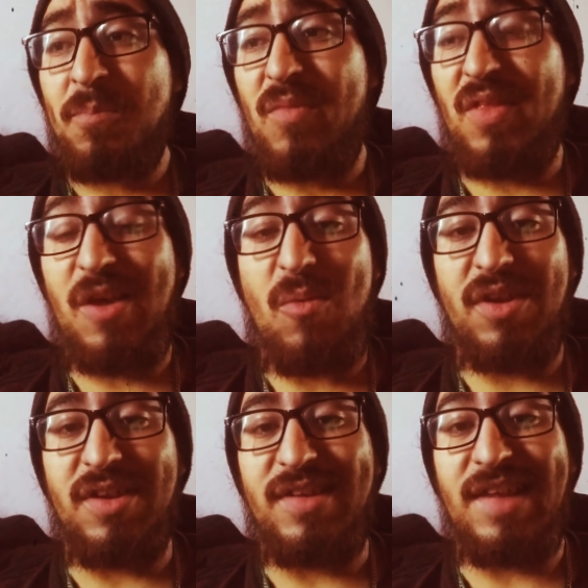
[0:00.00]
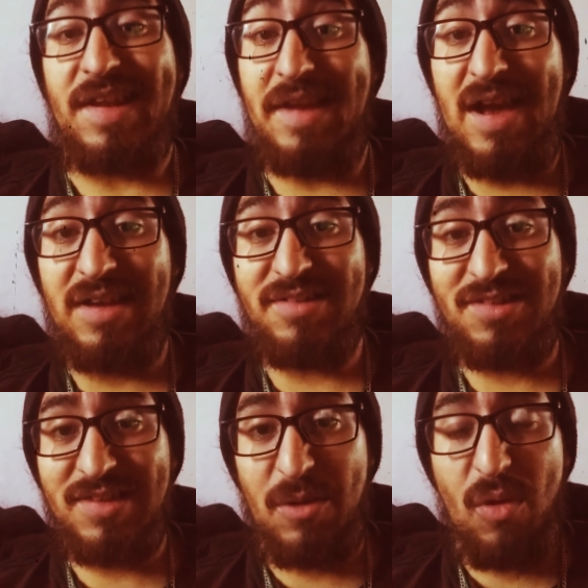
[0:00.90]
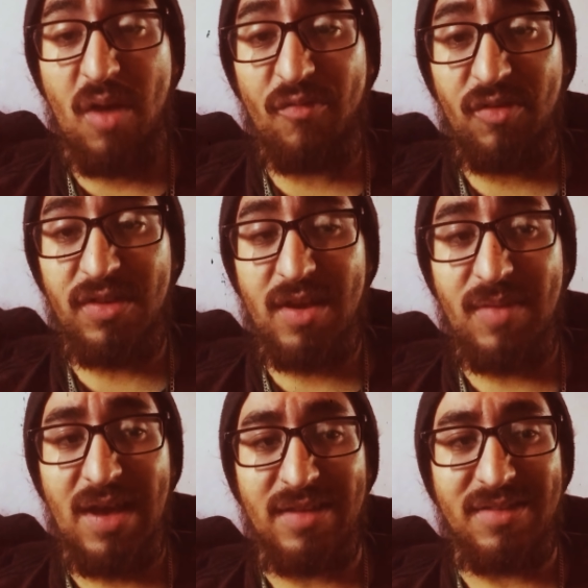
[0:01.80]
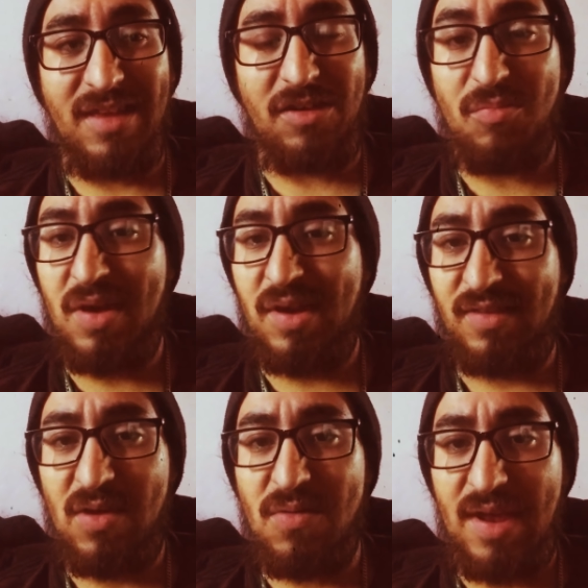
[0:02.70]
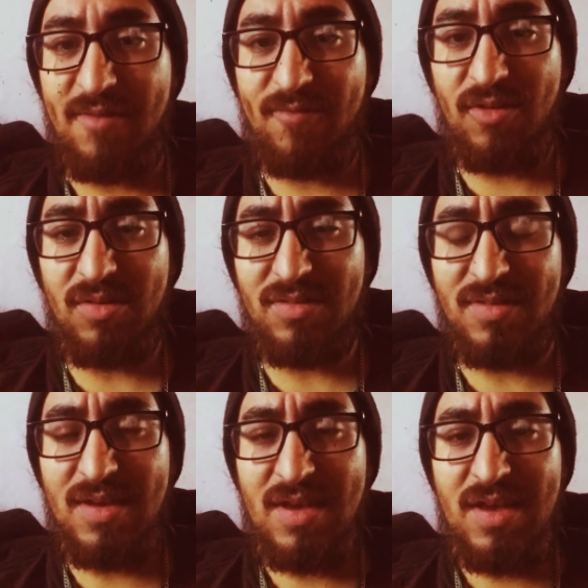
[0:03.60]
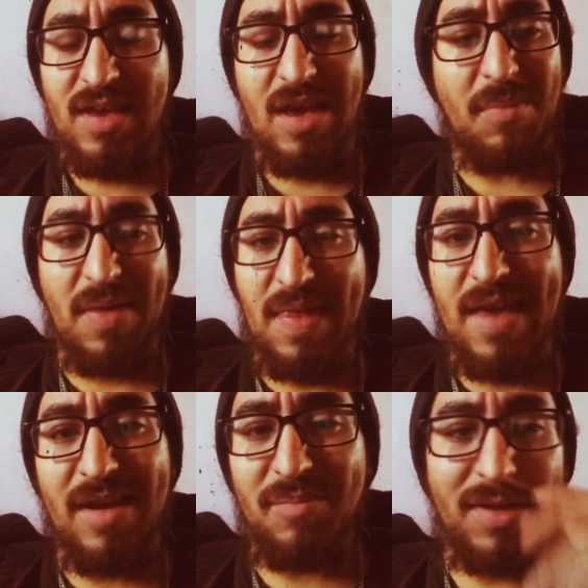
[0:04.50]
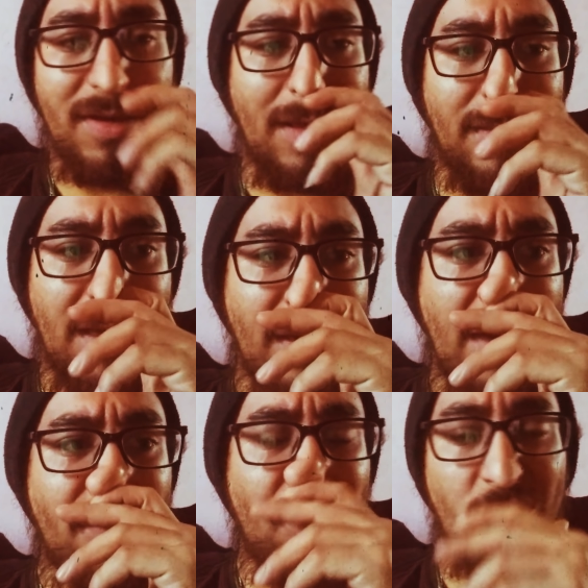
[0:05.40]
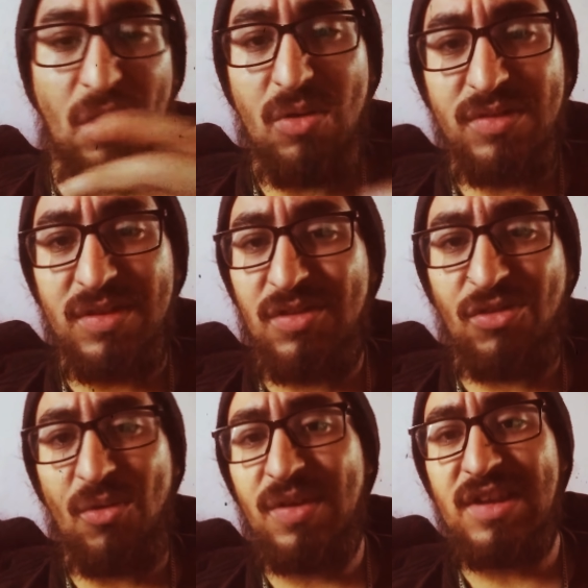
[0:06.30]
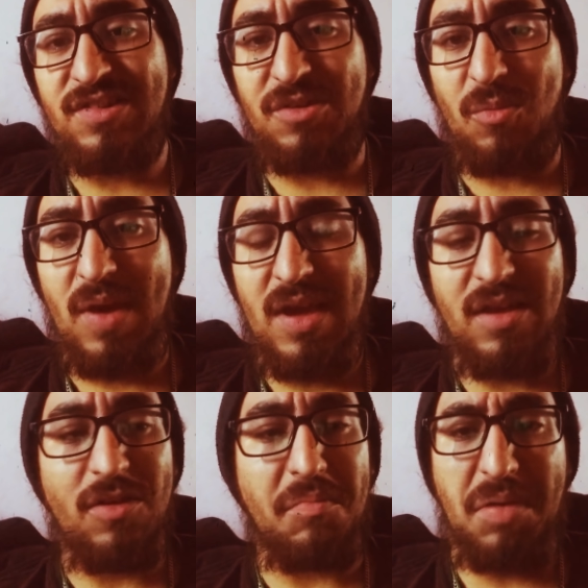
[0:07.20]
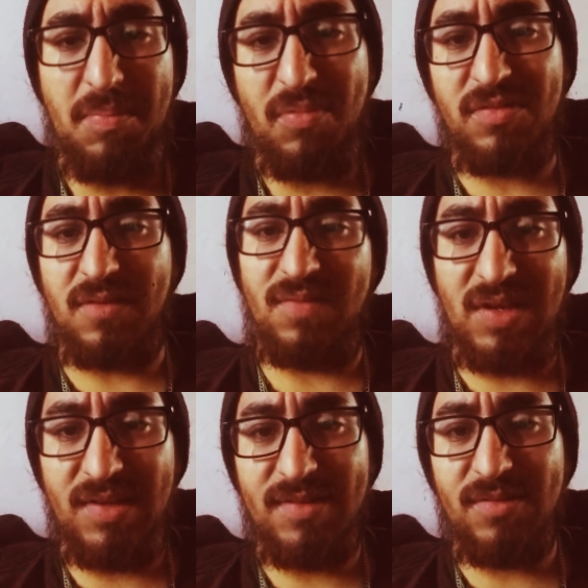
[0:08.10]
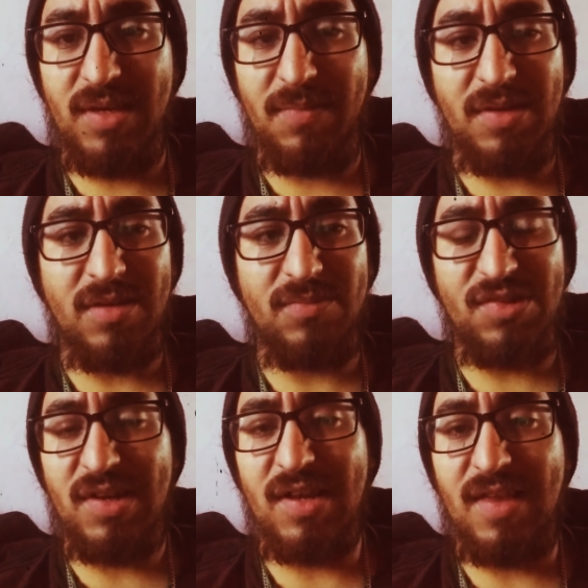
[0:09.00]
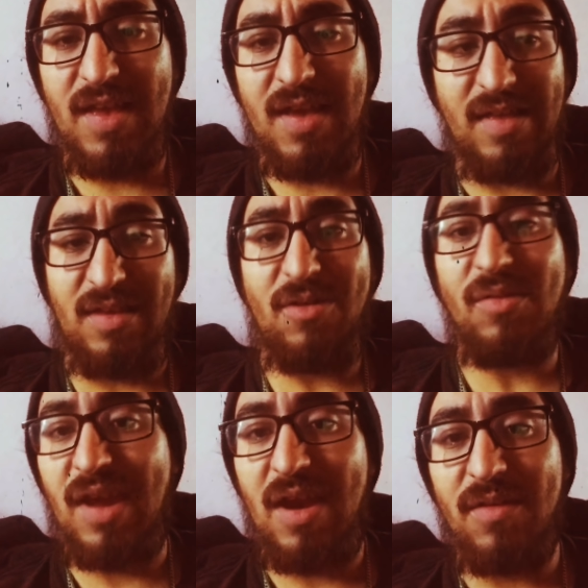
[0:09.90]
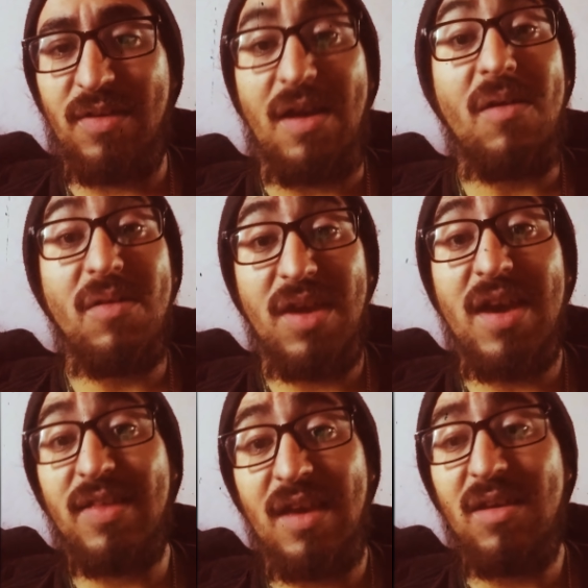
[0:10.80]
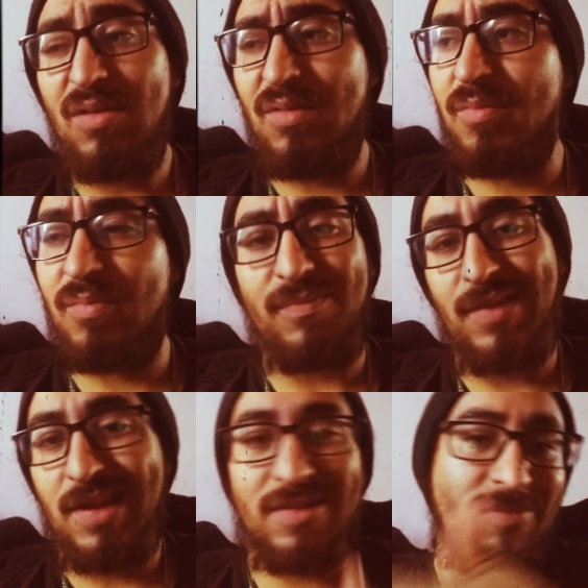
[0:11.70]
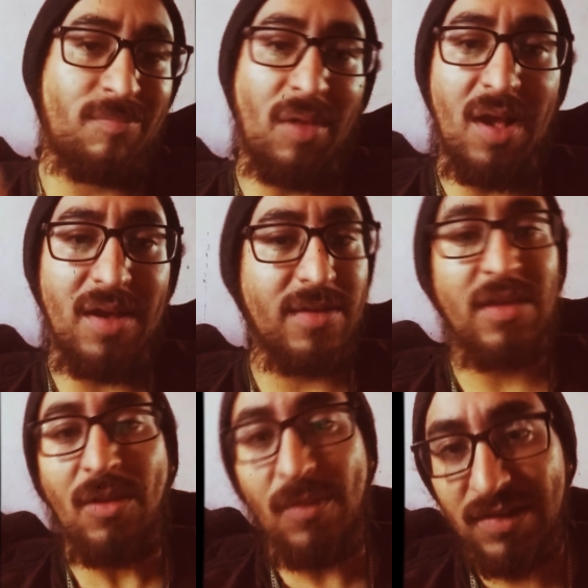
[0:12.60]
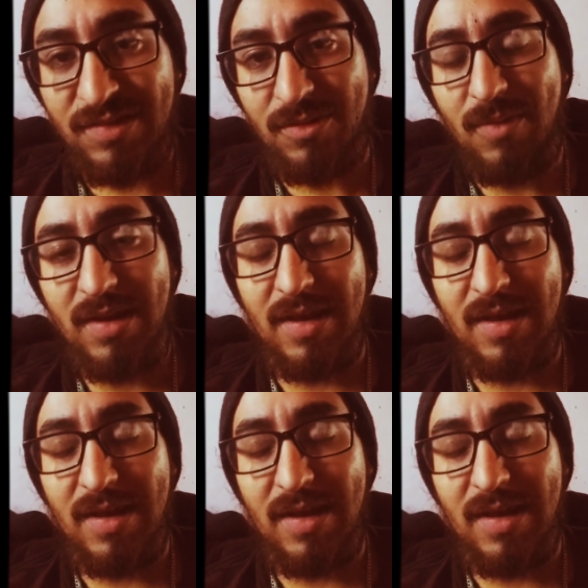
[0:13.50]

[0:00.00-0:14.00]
They want to deny shit that we're offering them as like humanitarian efforts. And by that I mean like they gave them clothes and they're throwing that shit away. People, civilians are giving them shit like that, and they don't care. Like, oh yeah, thank you. Next block, they throw that shit away.